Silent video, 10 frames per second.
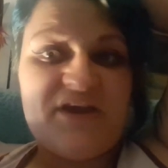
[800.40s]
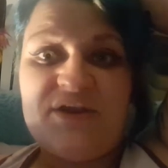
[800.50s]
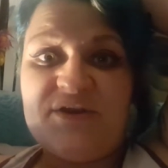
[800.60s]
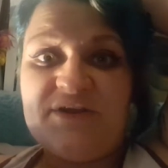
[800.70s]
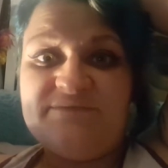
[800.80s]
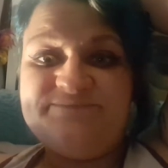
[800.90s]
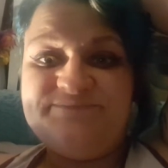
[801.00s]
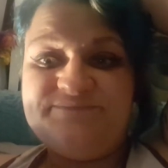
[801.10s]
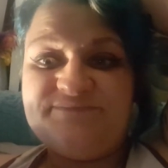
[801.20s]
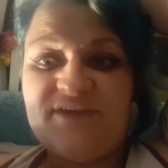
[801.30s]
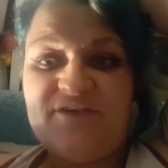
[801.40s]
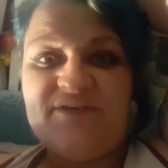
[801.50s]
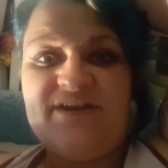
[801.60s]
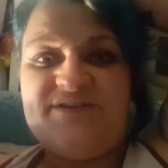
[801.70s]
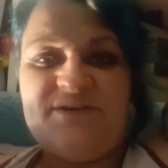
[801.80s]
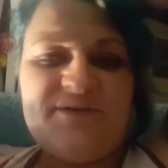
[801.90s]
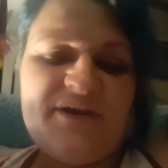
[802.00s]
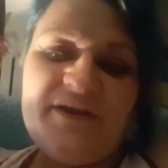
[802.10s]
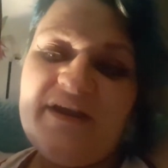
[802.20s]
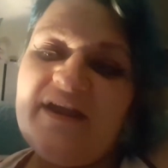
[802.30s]
I don't know, I really don't
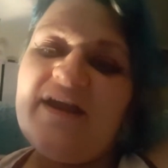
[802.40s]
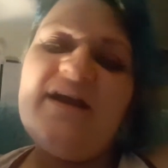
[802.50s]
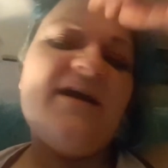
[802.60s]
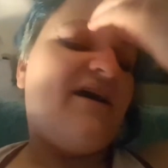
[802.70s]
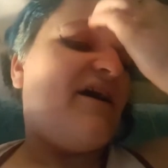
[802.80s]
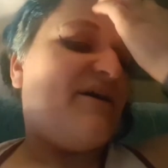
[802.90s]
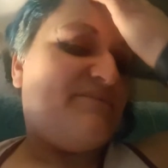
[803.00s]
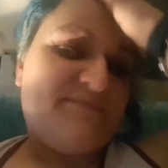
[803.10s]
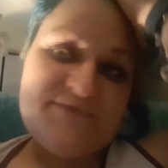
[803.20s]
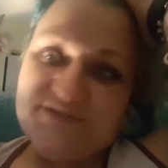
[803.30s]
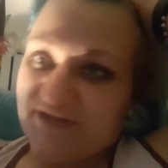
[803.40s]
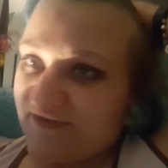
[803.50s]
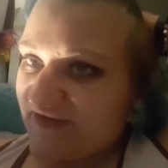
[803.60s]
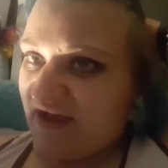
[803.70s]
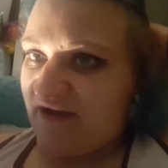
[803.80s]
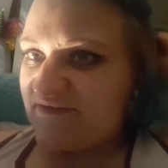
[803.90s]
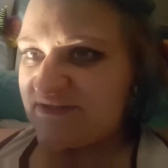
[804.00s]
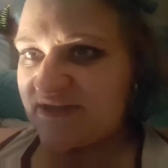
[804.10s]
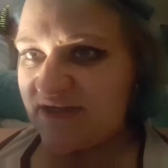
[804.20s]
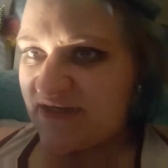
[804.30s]
know. So yeah, I'm
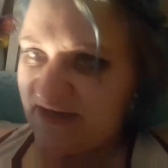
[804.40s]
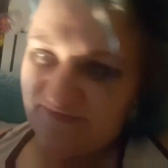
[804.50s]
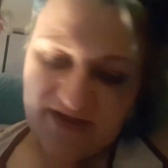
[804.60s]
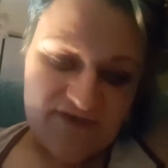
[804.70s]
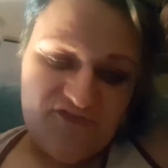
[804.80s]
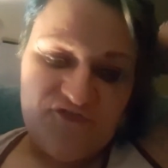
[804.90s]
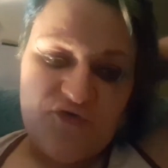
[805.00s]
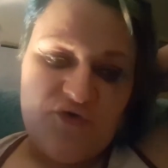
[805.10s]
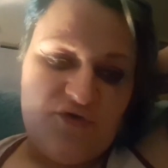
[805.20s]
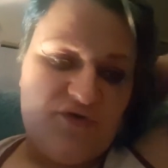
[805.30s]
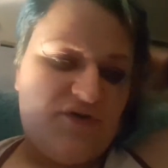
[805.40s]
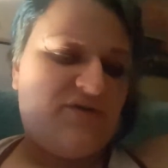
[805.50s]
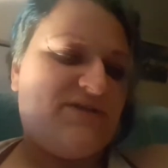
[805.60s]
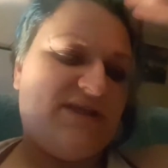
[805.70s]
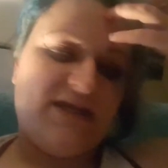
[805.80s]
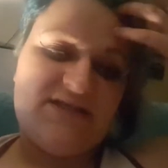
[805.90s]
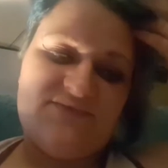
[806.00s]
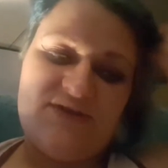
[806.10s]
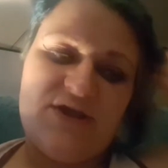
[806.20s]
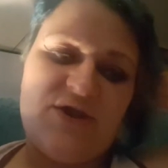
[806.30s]
just going to leave that for today's
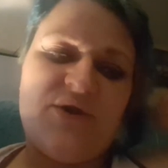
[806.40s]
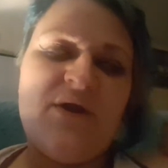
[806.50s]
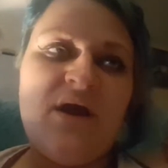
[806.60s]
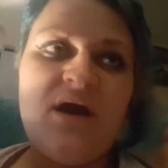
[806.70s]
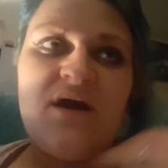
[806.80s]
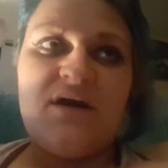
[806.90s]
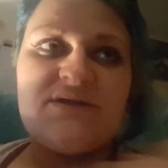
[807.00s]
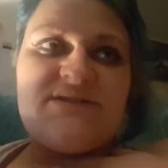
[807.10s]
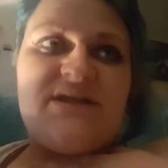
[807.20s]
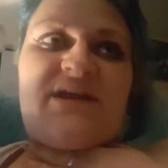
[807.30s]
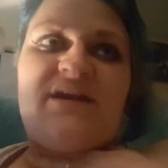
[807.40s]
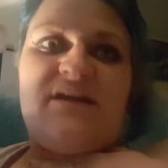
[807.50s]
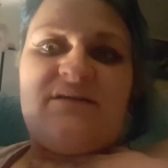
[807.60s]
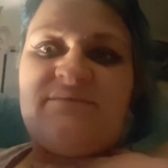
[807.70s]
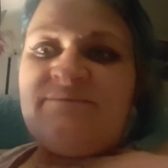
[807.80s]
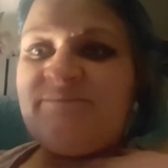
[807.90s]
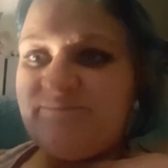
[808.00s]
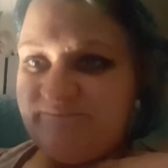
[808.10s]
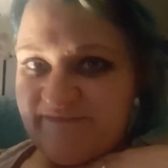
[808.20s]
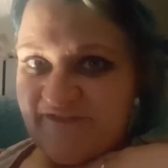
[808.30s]
video. I'll see
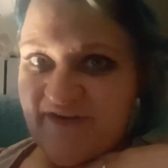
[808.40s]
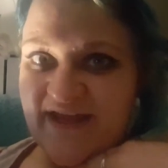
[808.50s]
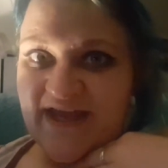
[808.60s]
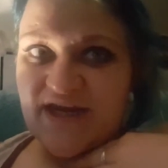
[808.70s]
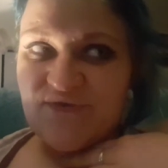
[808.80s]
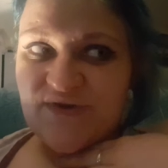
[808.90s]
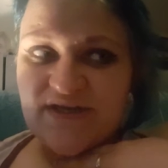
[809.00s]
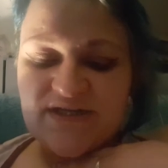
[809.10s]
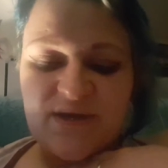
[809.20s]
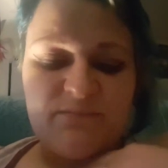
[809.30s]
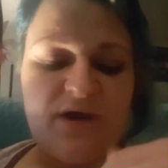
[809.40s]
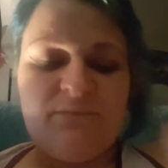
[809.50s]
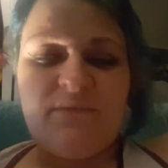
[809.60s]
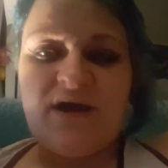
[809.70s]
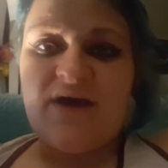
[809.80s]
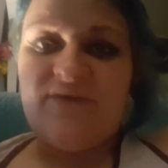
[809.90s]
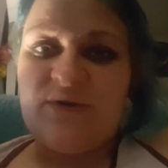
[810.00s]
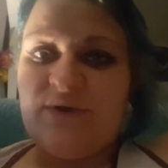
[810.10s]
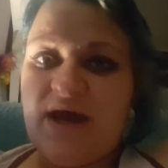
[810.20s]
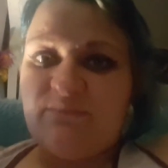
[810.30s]
if I can get any reading done, but I might have a
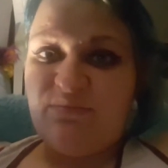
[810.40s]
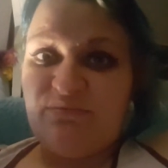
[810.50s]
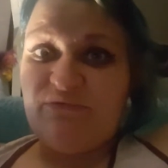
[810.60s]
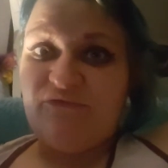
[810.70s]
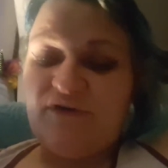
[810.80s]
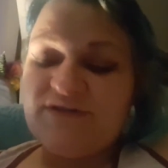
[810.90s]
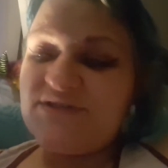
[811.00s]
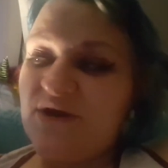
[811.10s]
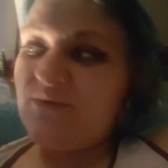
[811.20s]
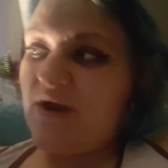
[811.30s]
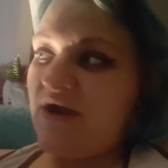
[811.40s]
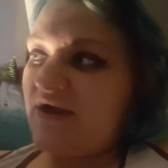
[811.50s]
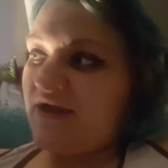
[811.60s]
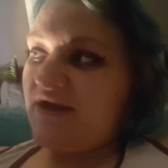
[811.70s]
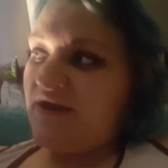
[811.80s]
little nap before I start work.